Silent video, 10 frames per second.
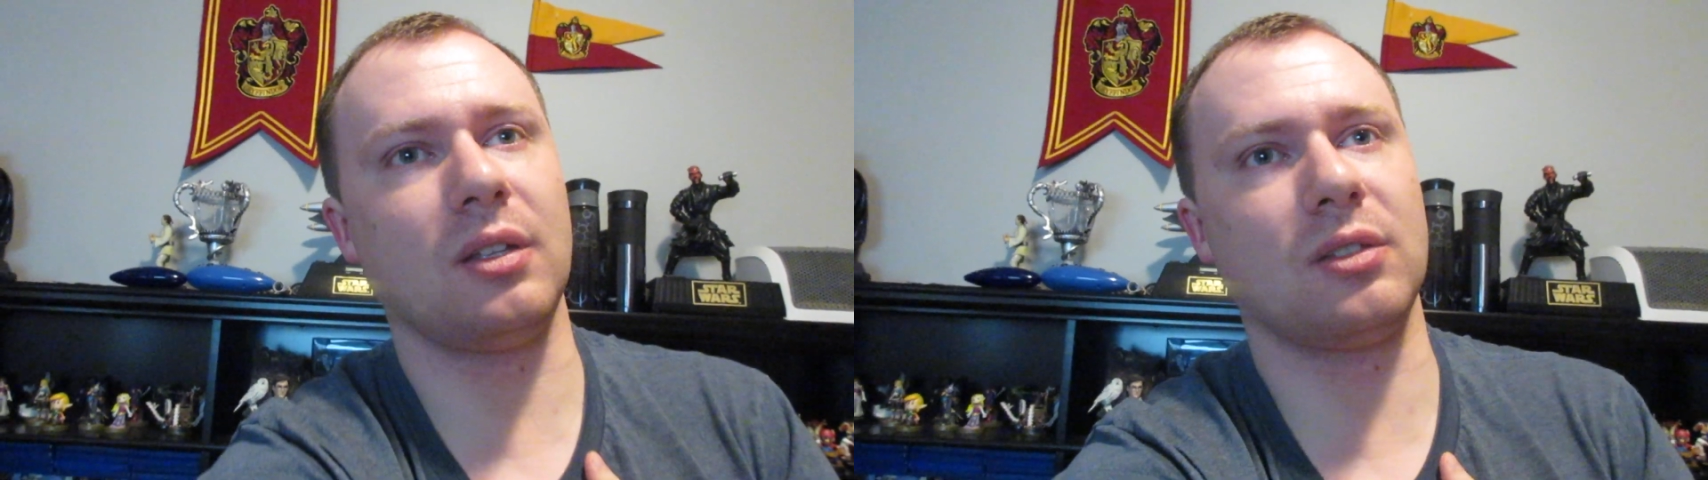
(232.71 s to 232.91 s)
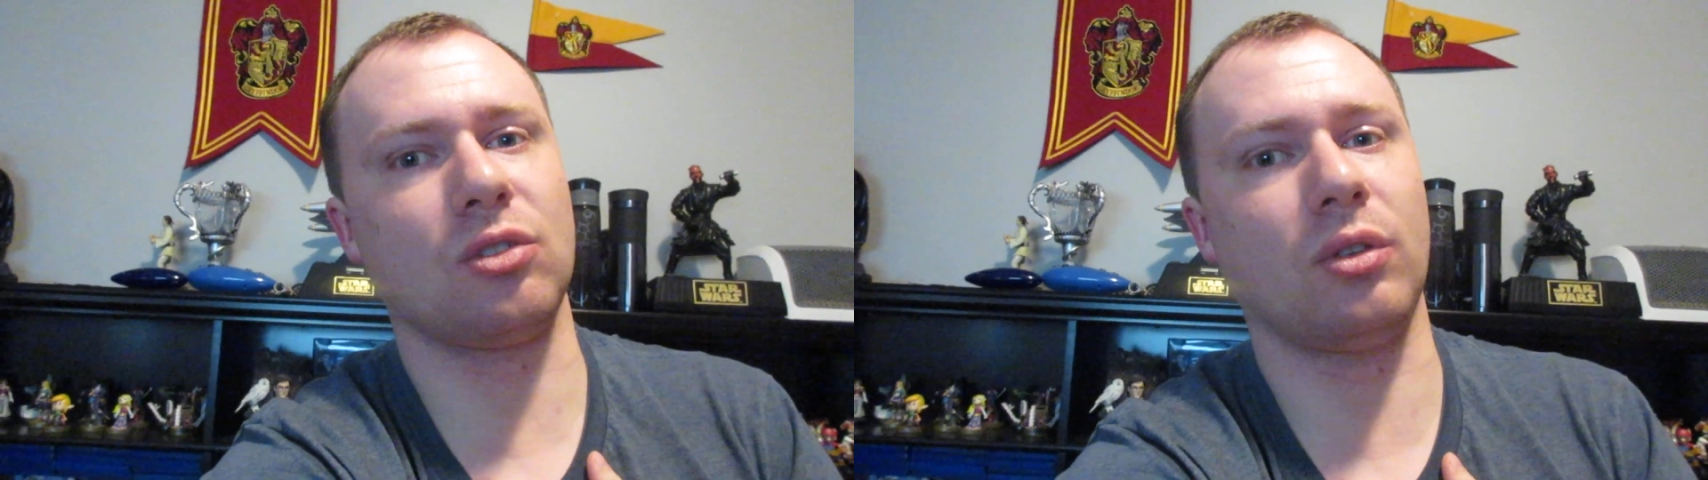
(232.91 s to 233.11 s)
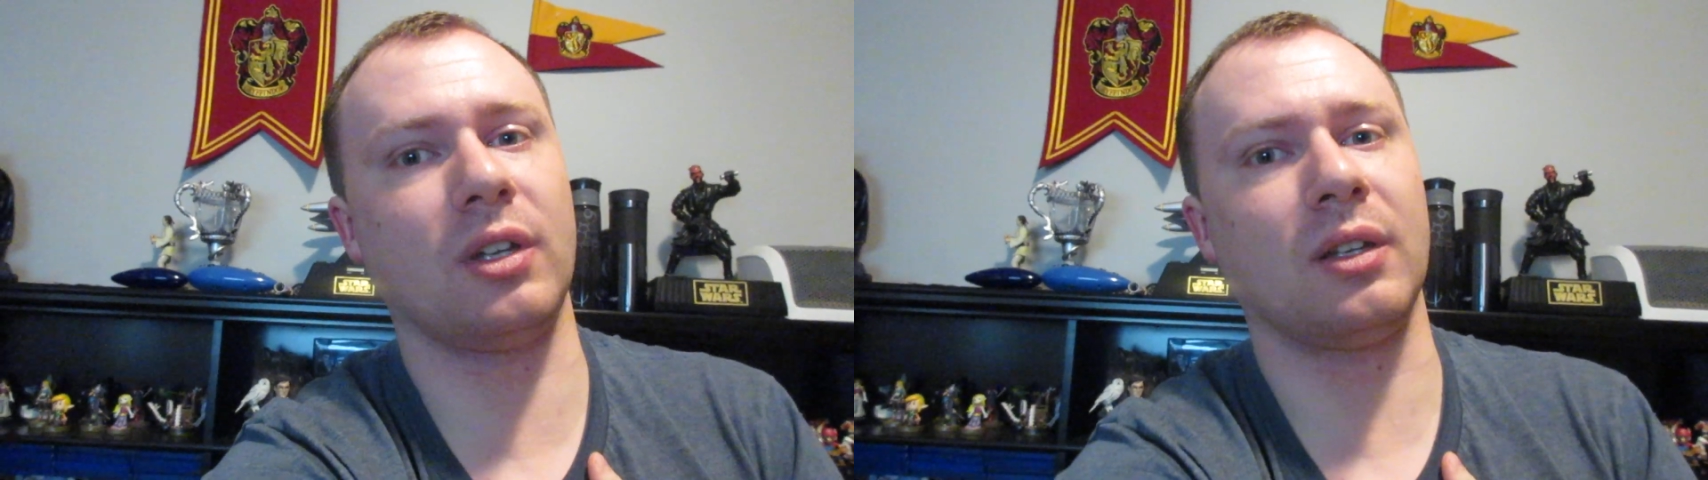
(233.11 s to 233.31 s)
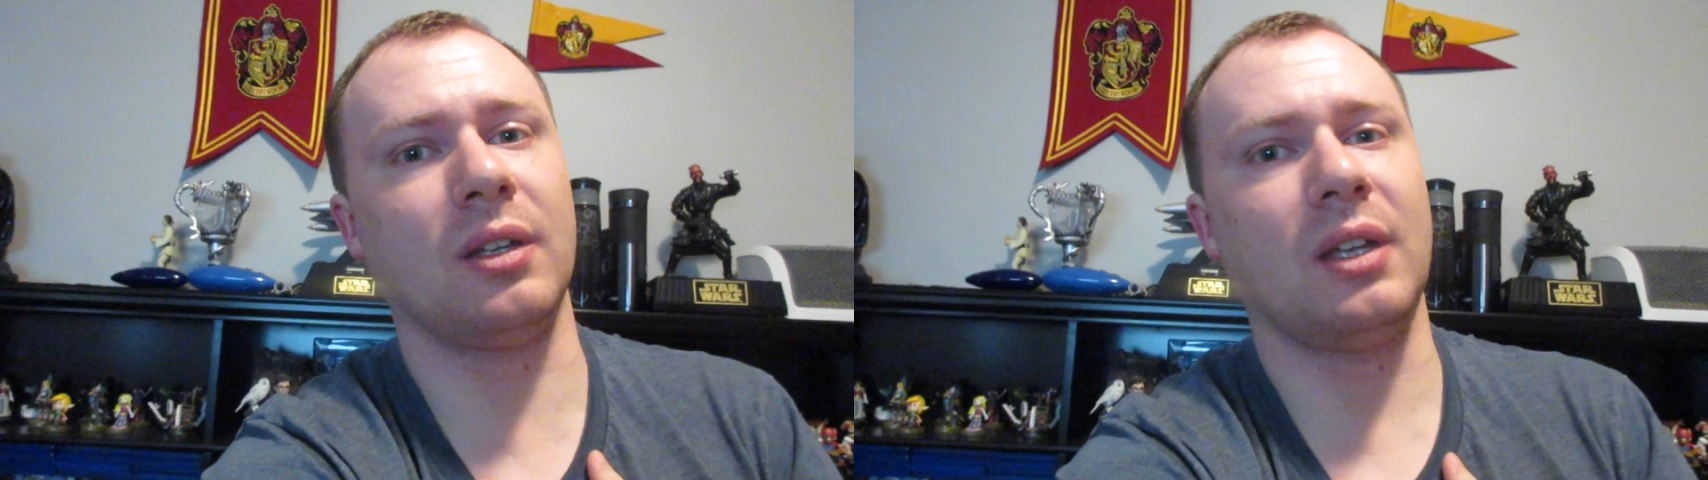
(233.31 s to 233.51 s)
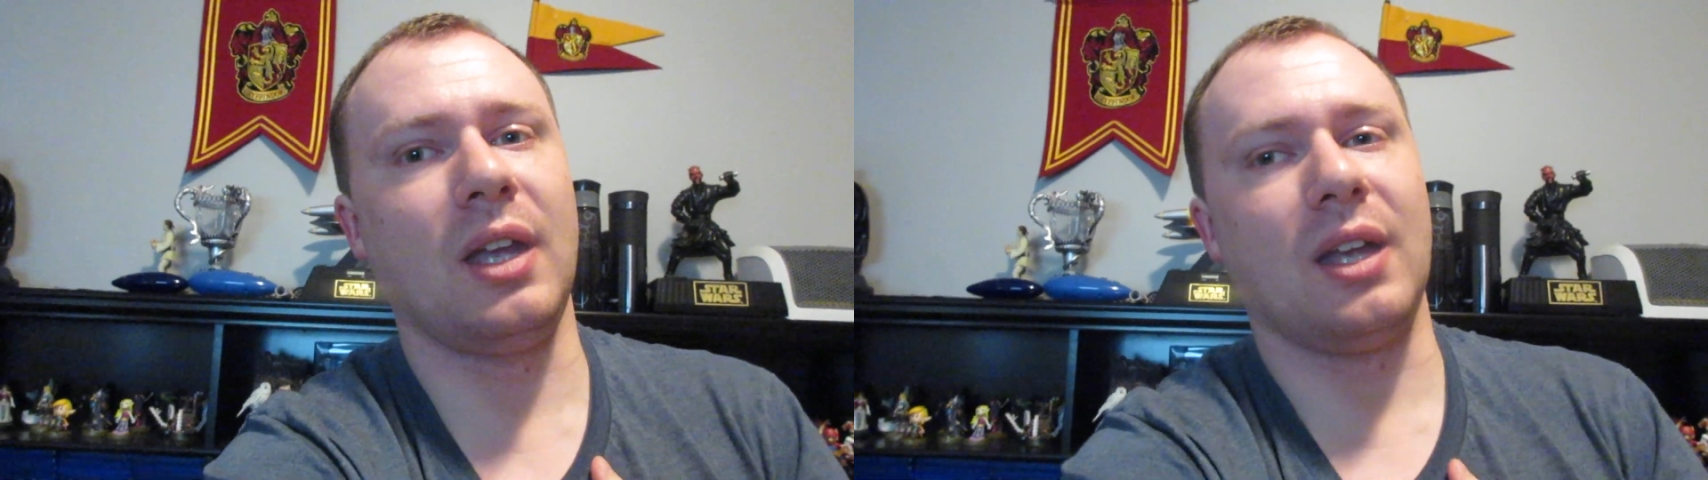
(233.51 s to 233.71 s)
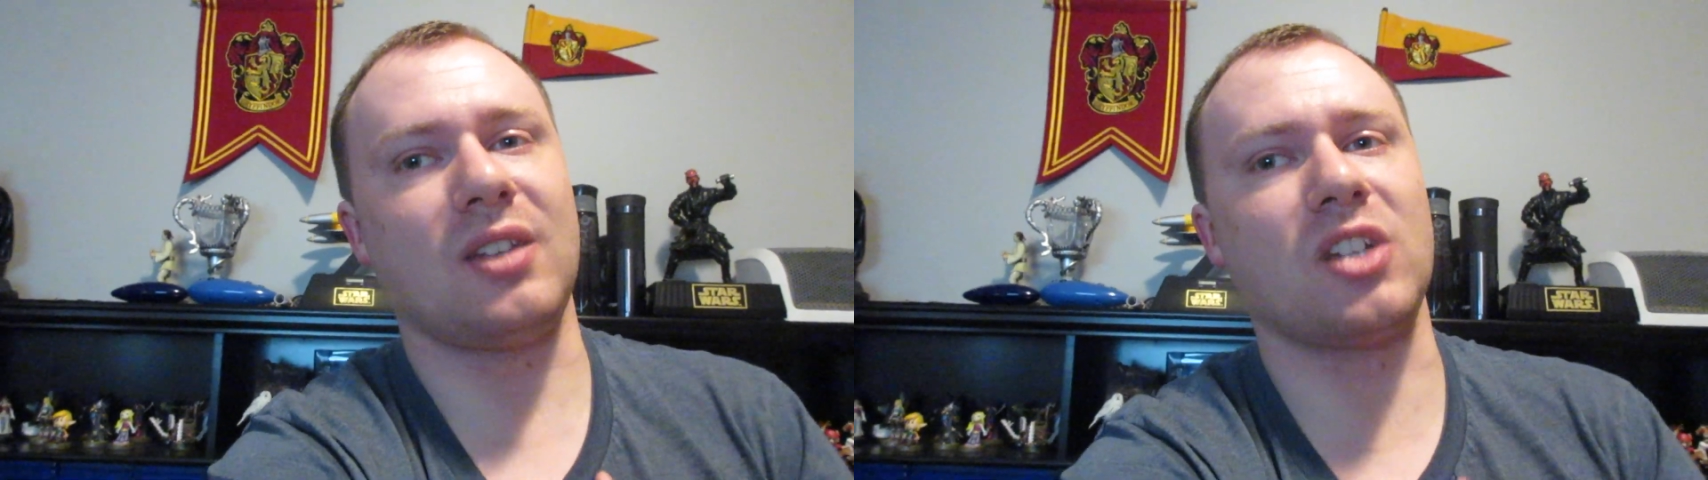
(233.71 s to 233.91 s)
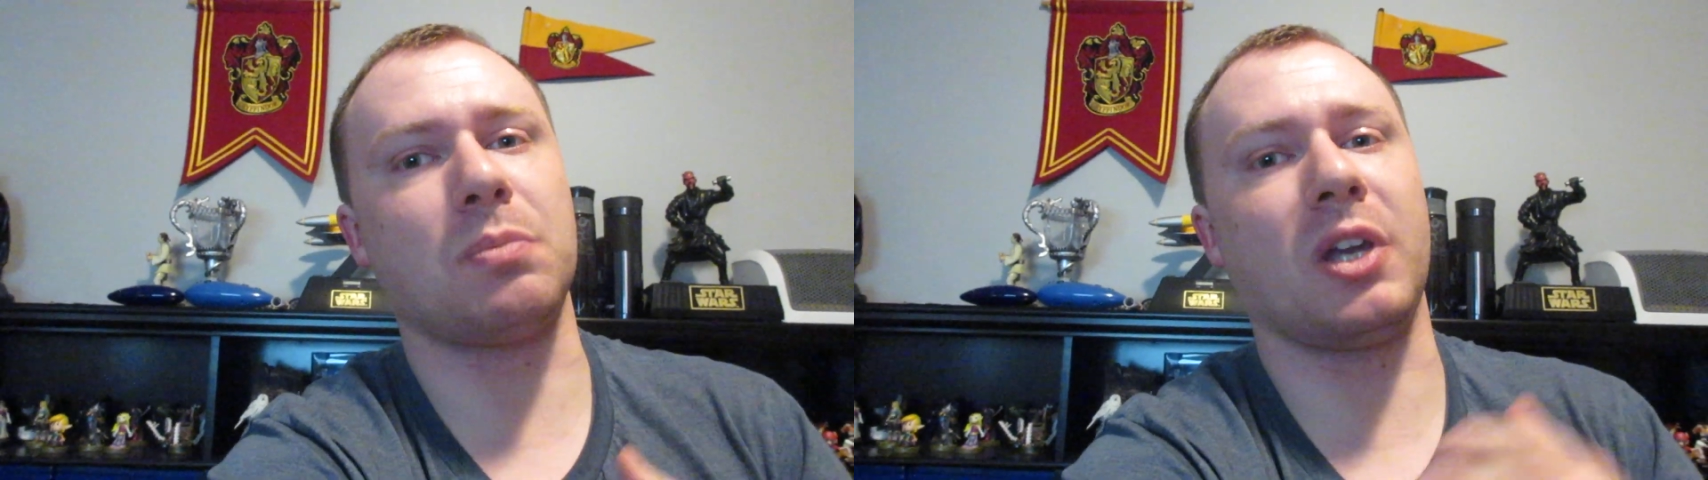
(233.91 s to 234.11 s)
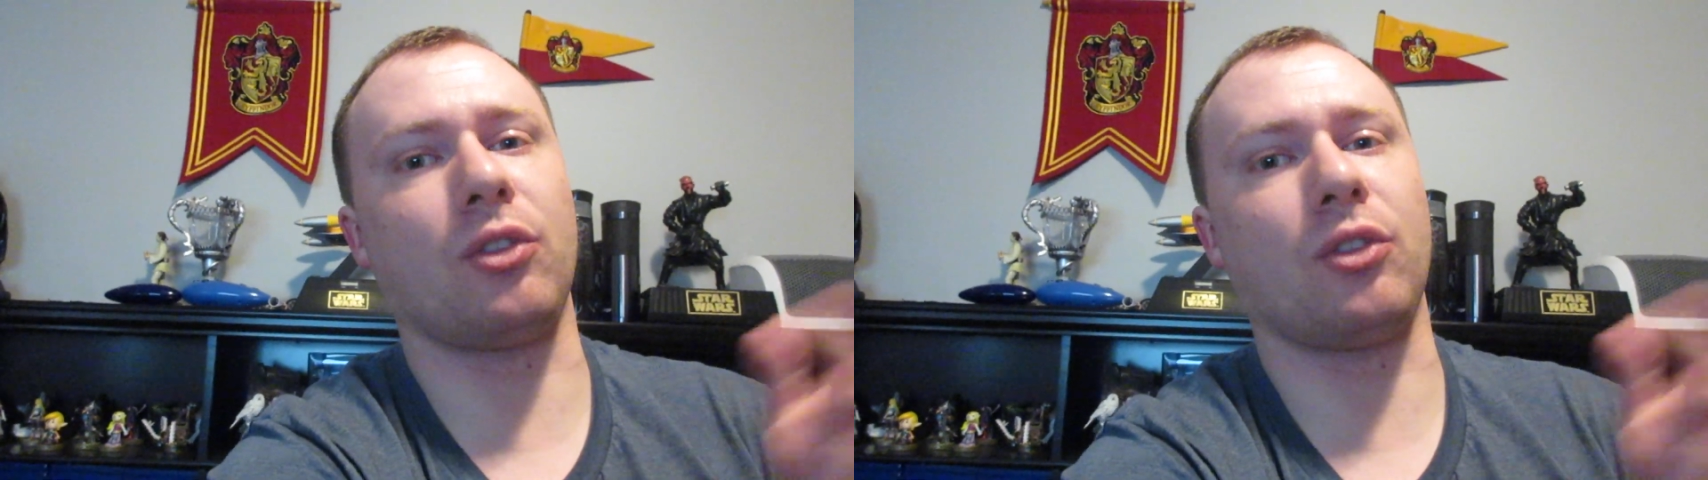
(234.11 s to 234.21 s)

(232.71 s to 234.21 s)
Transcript: So, uh, that's my